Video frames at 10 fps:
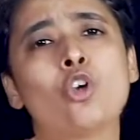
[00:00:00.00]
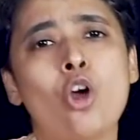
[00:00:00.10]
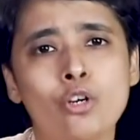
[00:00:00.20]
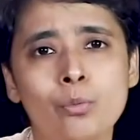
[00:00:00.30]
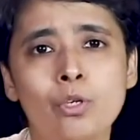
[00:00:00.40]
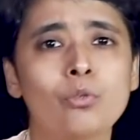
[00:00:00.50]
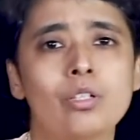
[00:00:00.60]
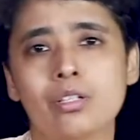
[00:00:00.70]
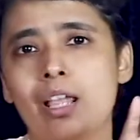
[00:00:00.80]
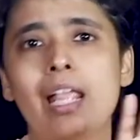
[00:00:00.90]

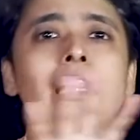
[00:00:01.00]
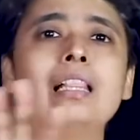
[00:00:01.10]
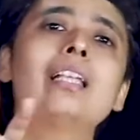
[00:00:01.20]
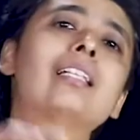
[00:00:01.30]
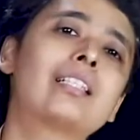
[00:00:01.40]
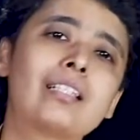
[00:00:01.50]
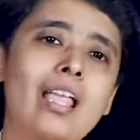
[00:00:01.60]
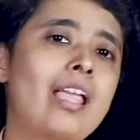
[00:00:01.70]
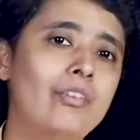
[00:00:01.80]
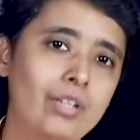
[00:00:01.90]
contributed in this
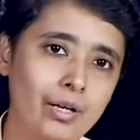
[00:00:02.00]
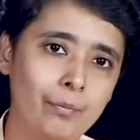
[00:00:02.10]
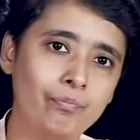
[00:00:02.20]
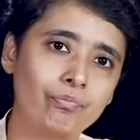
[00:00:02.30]
area.